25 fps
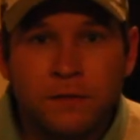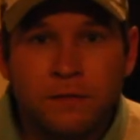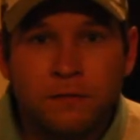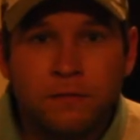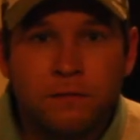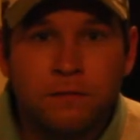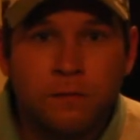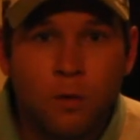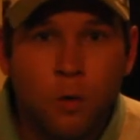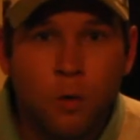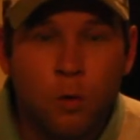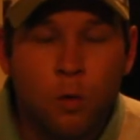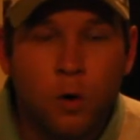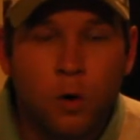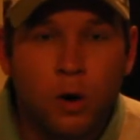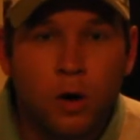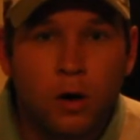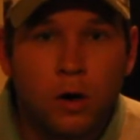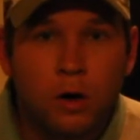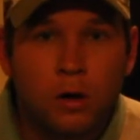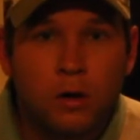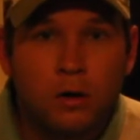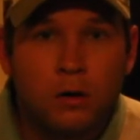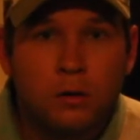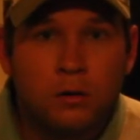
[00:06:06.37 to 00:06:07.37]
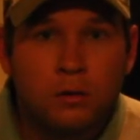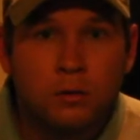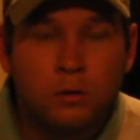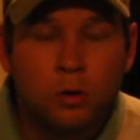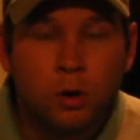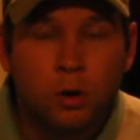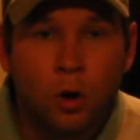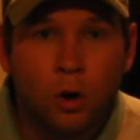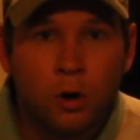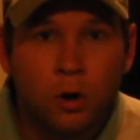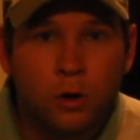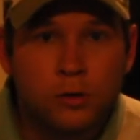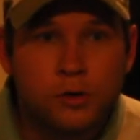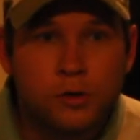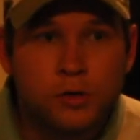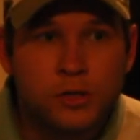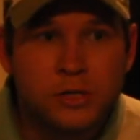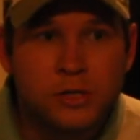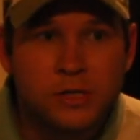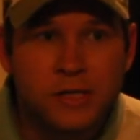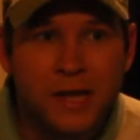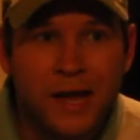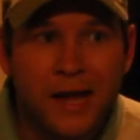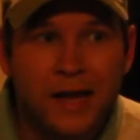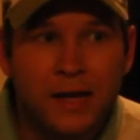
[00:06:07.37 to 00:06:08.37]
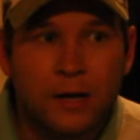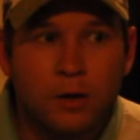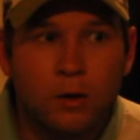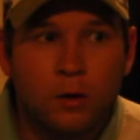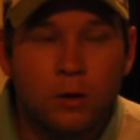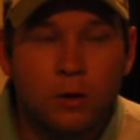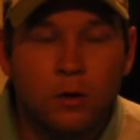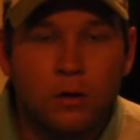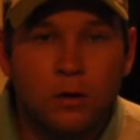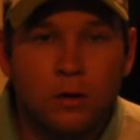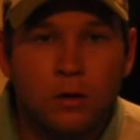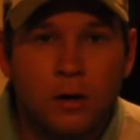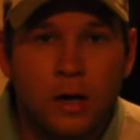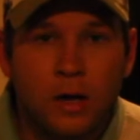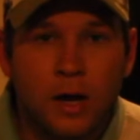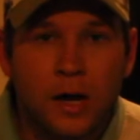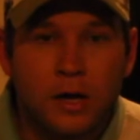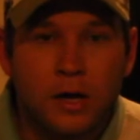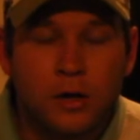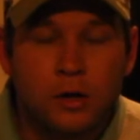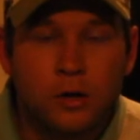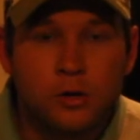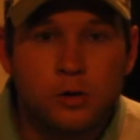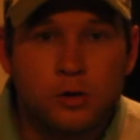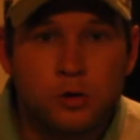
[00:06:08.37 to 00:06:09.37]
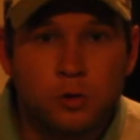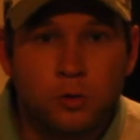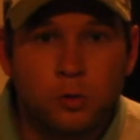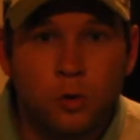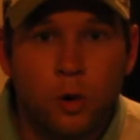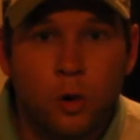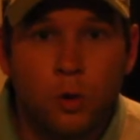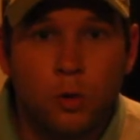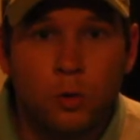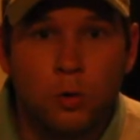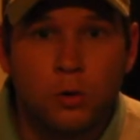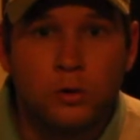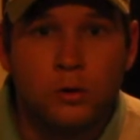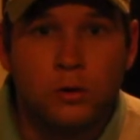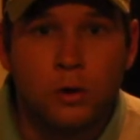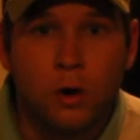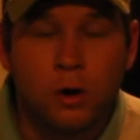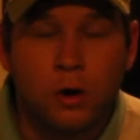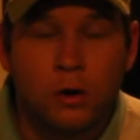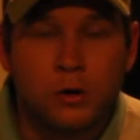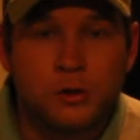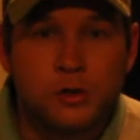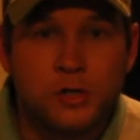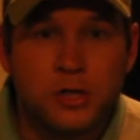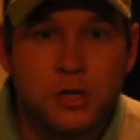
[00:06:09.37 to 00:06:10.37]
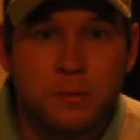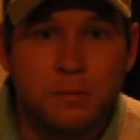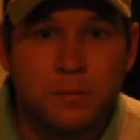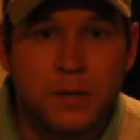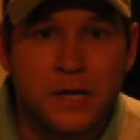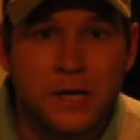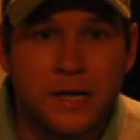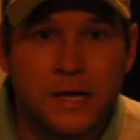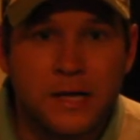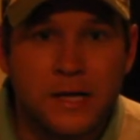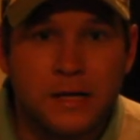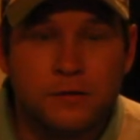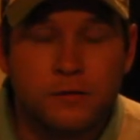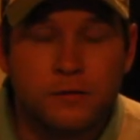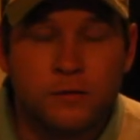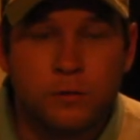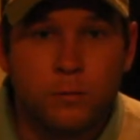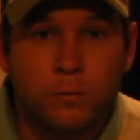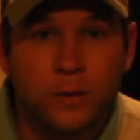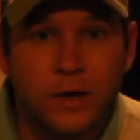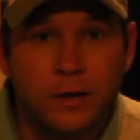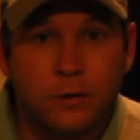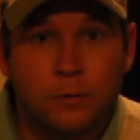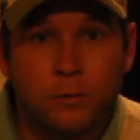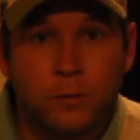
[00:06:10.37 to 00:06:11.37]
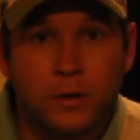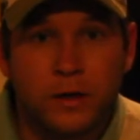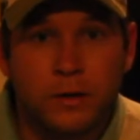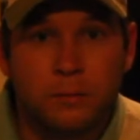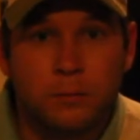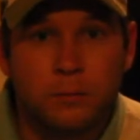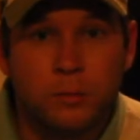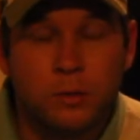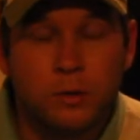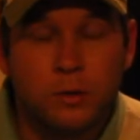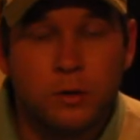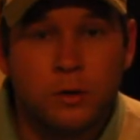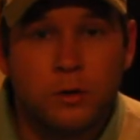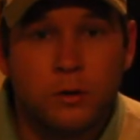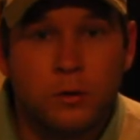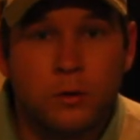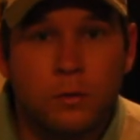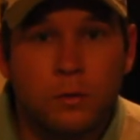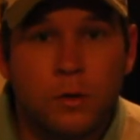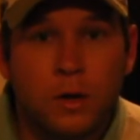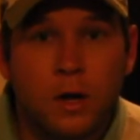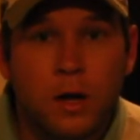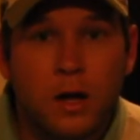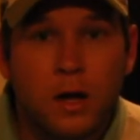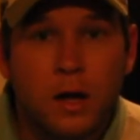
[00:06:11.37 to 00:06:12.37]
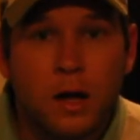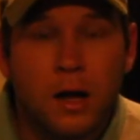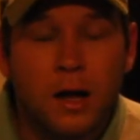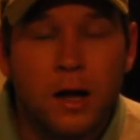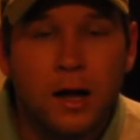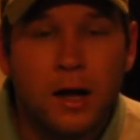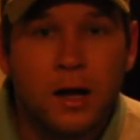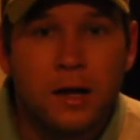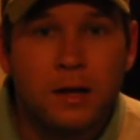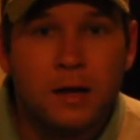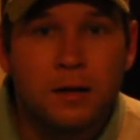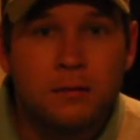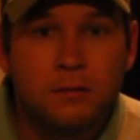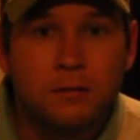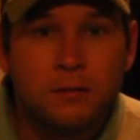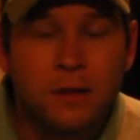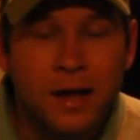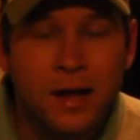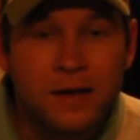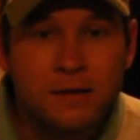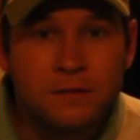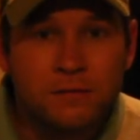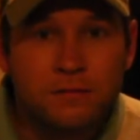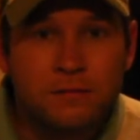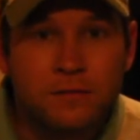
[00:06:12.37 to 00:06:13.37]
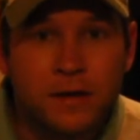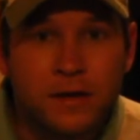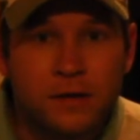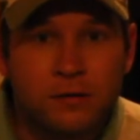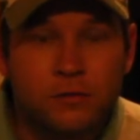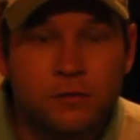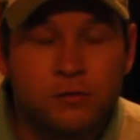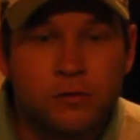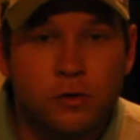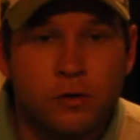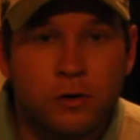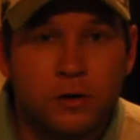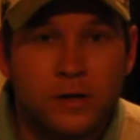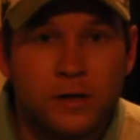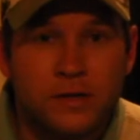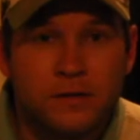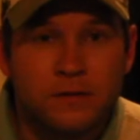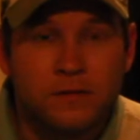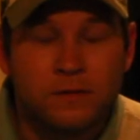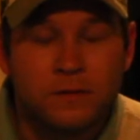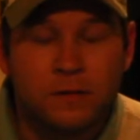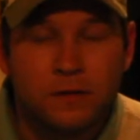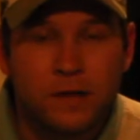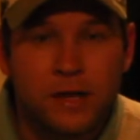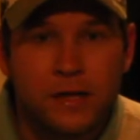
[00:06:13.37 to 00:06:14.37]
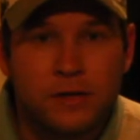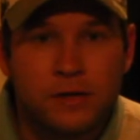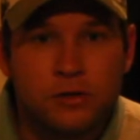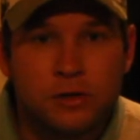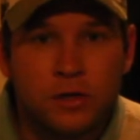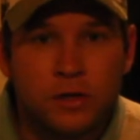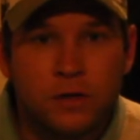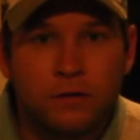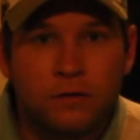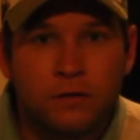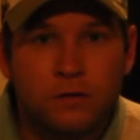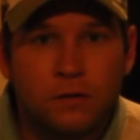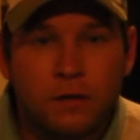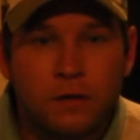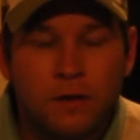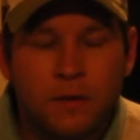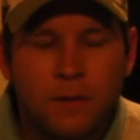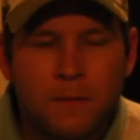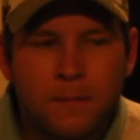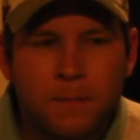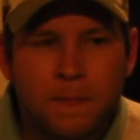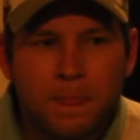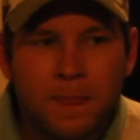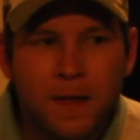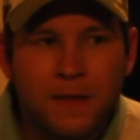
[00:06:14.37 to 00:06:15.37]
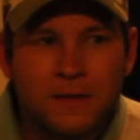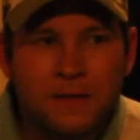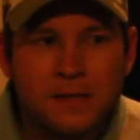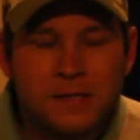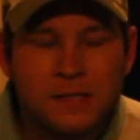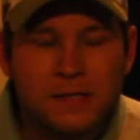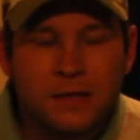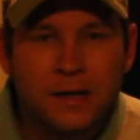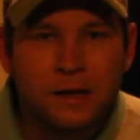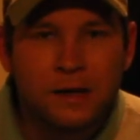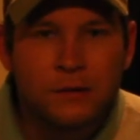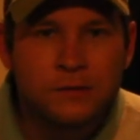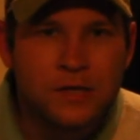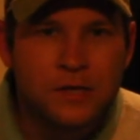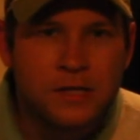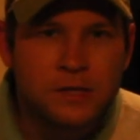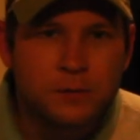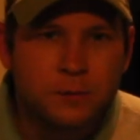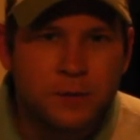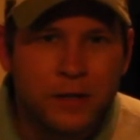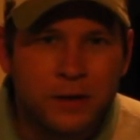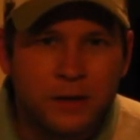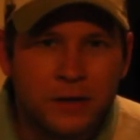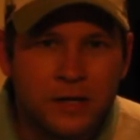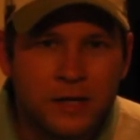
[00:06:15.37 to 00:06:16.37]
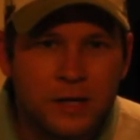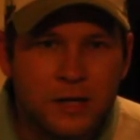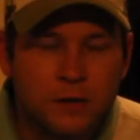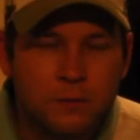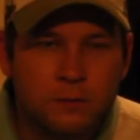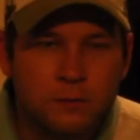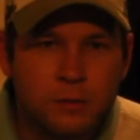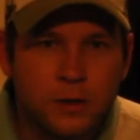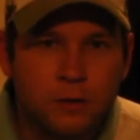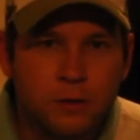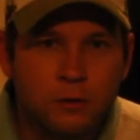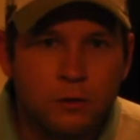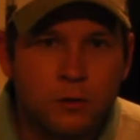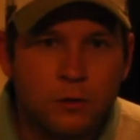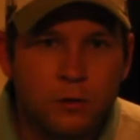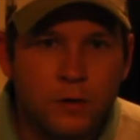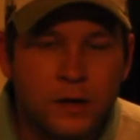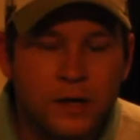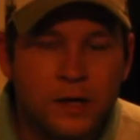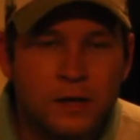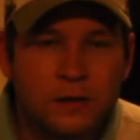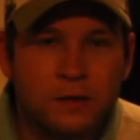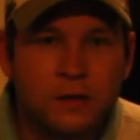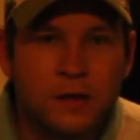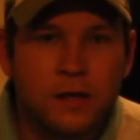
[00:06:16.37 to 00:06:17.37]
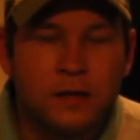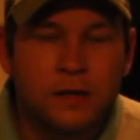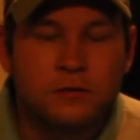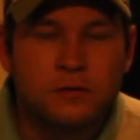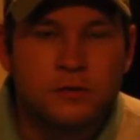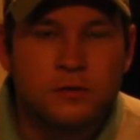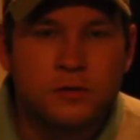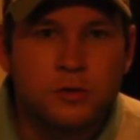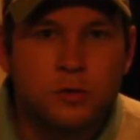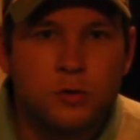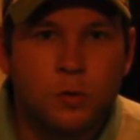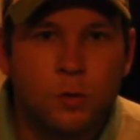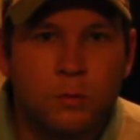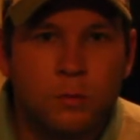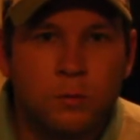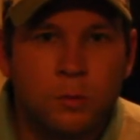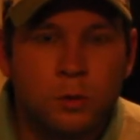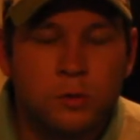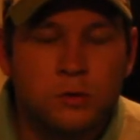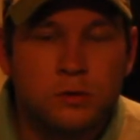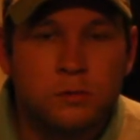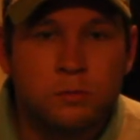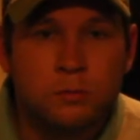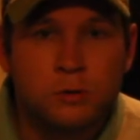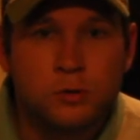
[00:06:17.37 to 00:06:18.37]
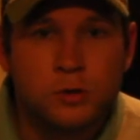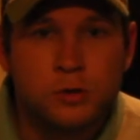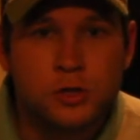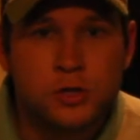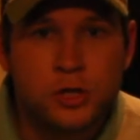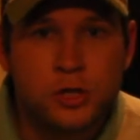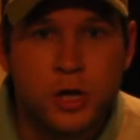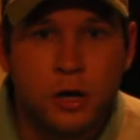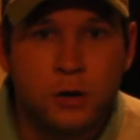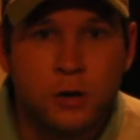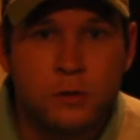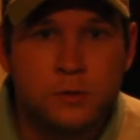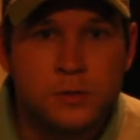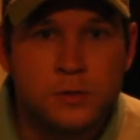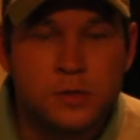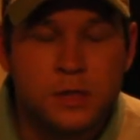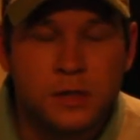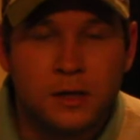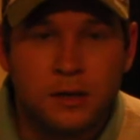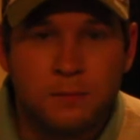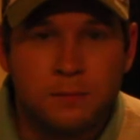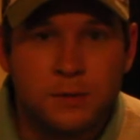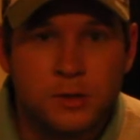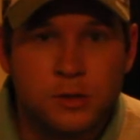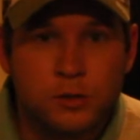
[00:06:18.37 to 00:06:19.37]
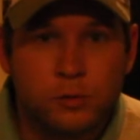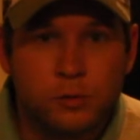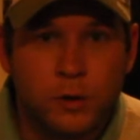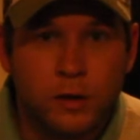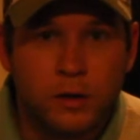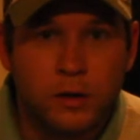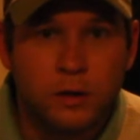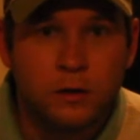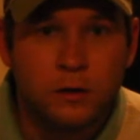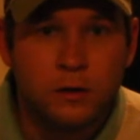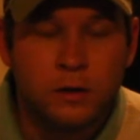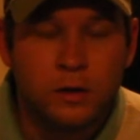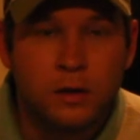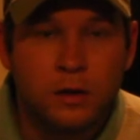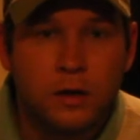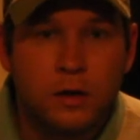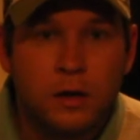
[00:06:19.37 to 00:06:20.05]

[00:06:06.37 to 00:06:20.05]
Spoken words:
for large-scale controlled RGB, so red, green, blue, light fixture installations. And this allows us, without any computer or anything, to store multiple shows that can be triggered